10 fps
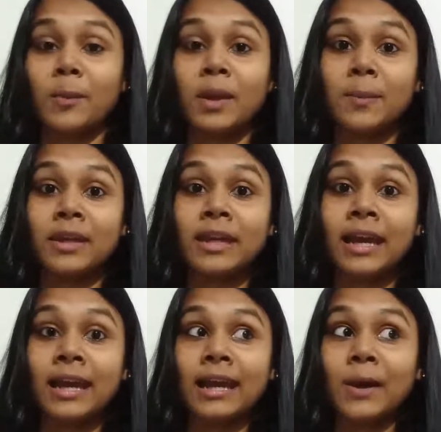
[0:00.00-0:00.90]
or maybe
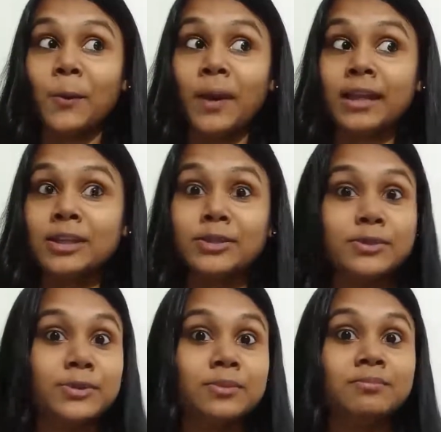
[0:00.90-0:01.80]
when
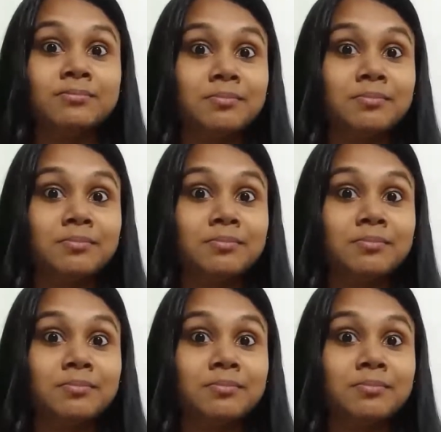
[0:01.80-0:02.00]
you